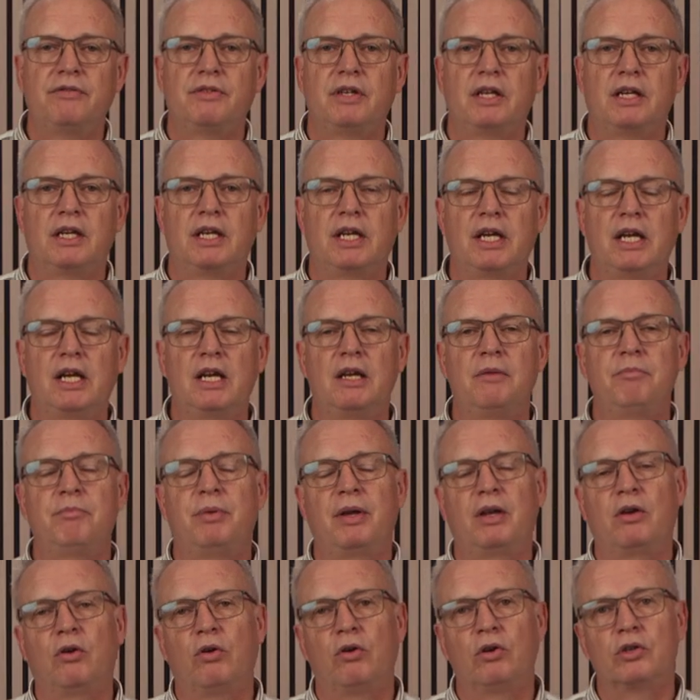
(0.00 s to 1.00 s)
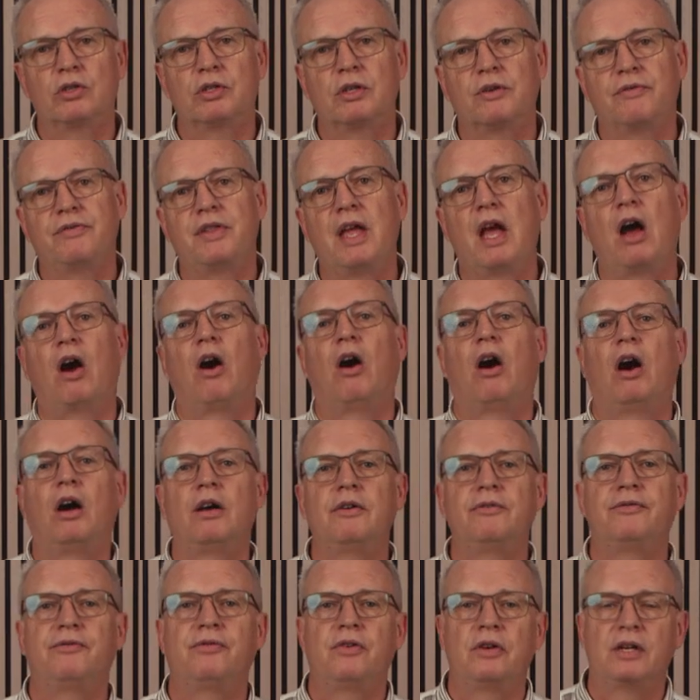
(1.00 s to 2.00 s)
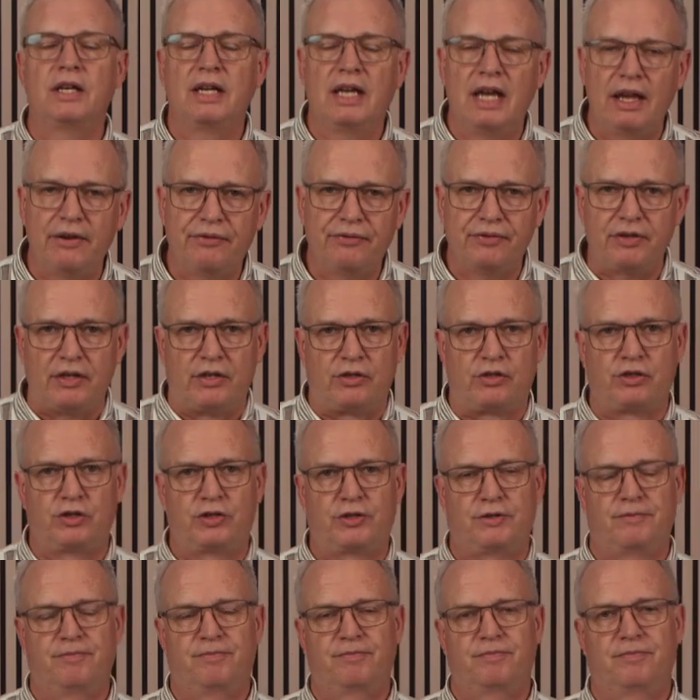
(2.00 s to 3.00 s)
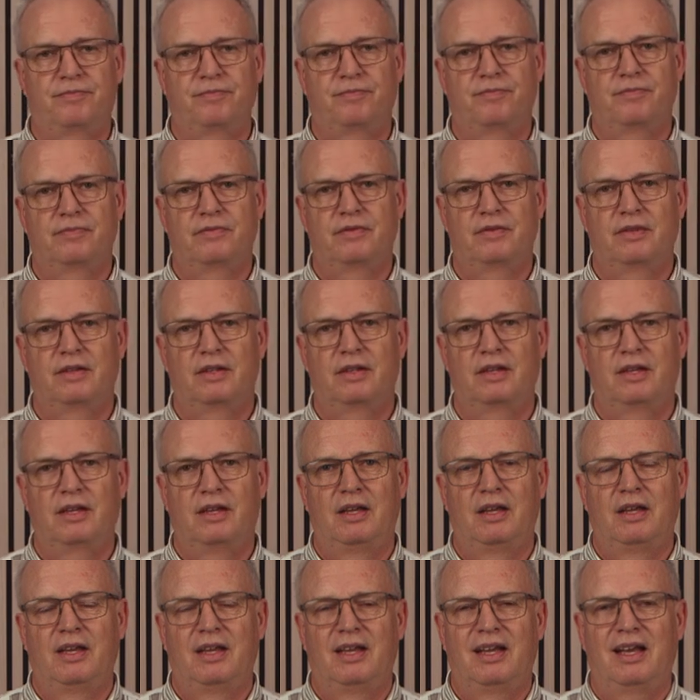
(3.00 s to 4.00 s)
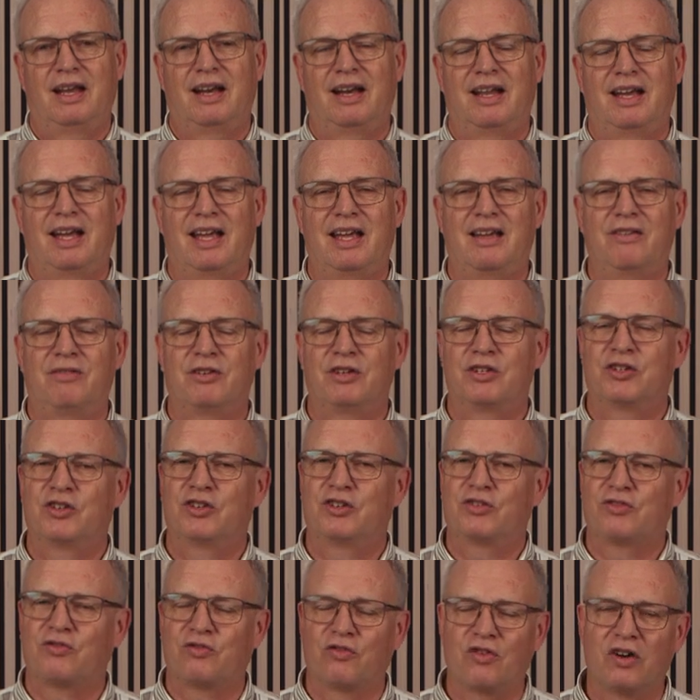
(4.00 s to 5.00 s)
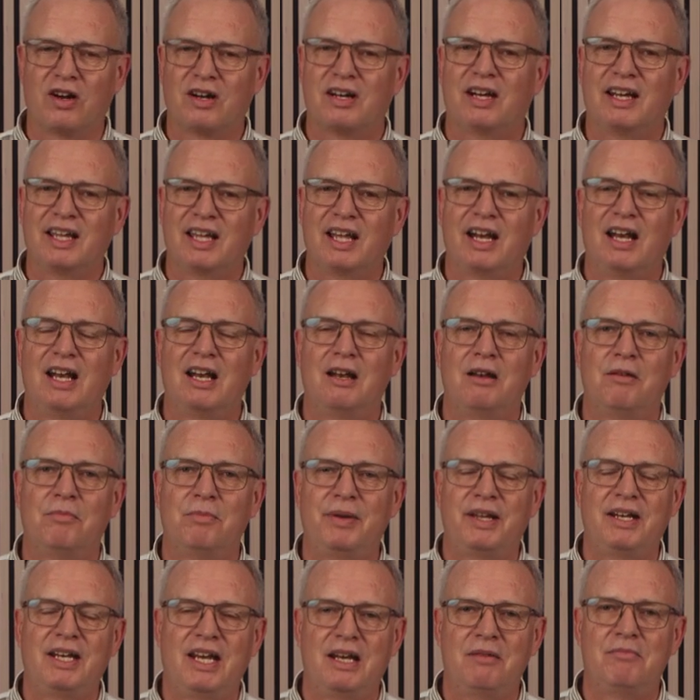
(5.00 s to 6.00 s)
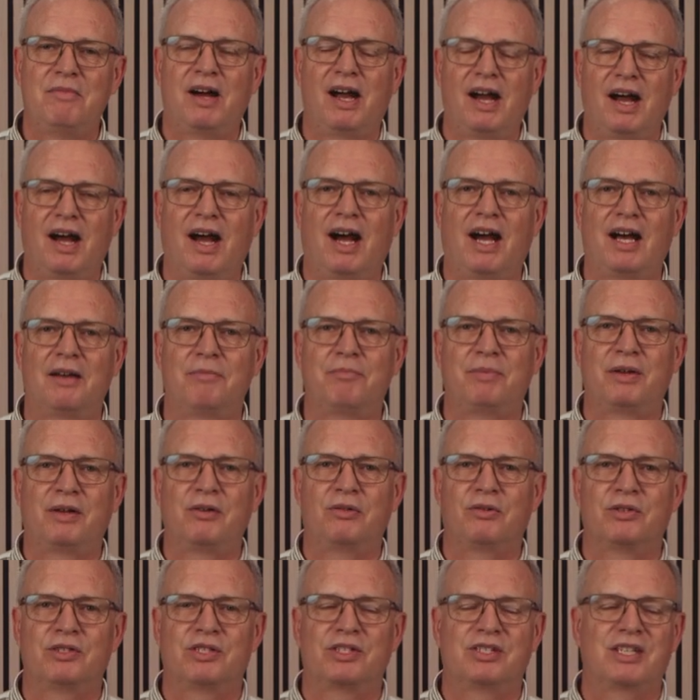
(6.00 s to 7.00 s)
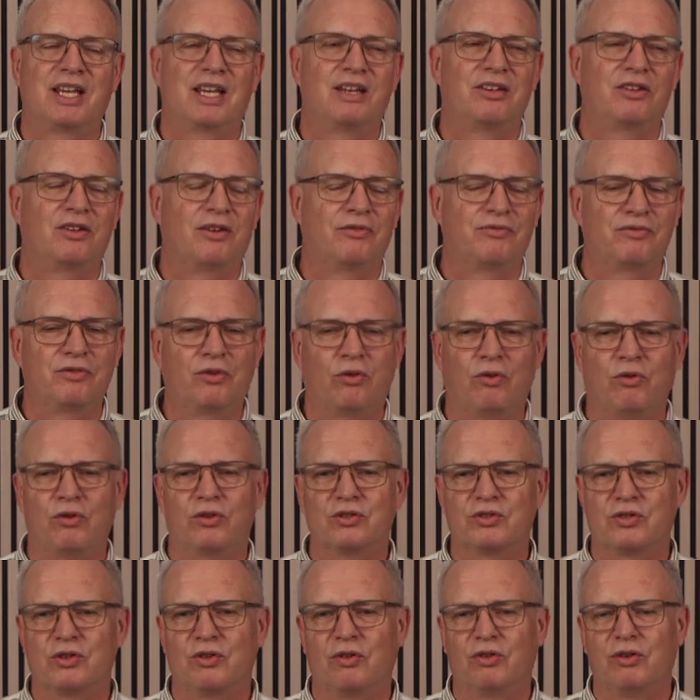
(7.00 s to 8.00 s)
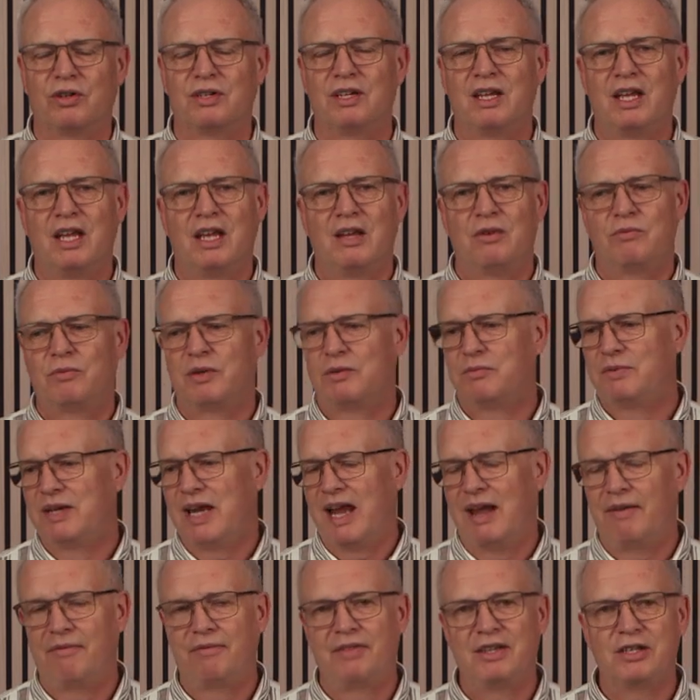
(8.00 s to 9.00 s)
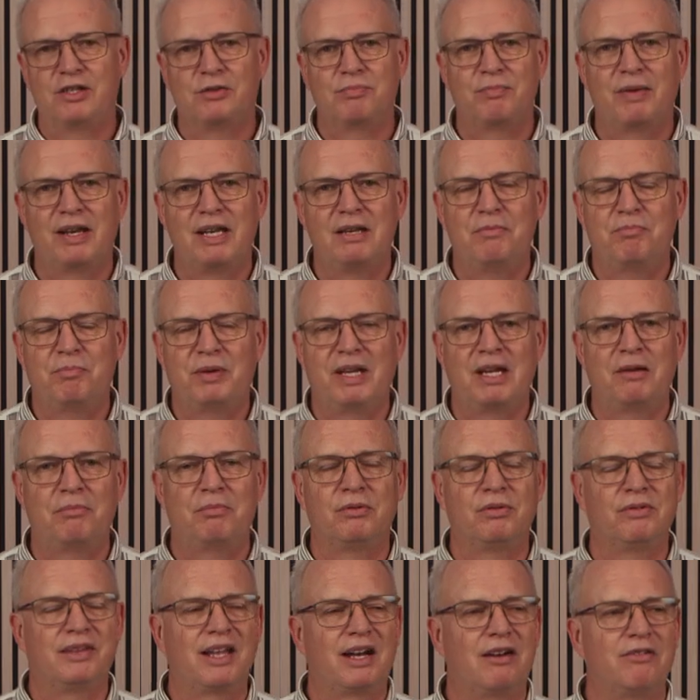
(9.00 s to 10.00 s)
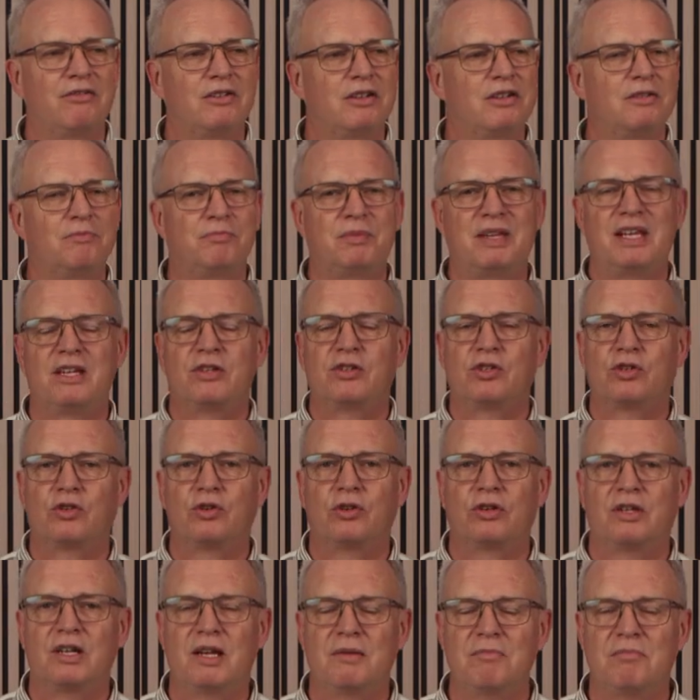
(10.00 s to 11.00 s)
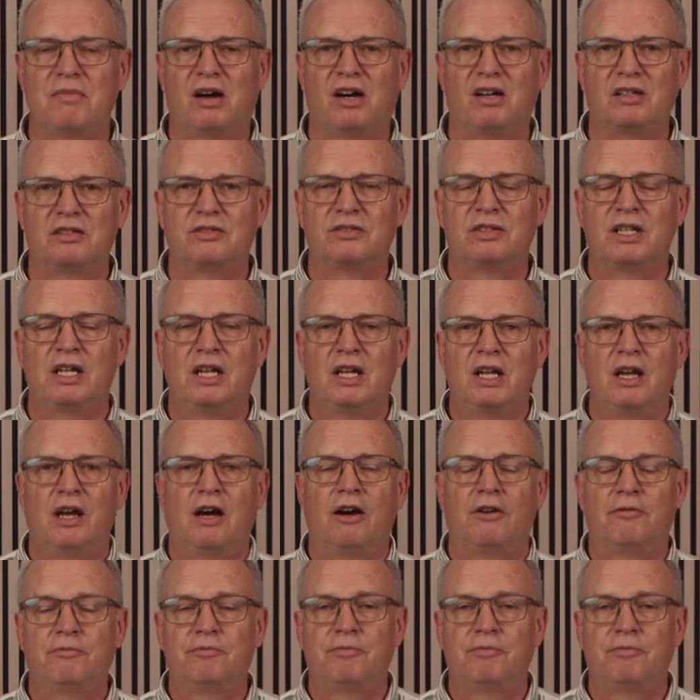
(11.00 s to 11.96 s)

their healing because of their unforgiveness. And I was struggling a little bit in my heart because I said, of course, Lord, when we have this many people, there will be a certain amount of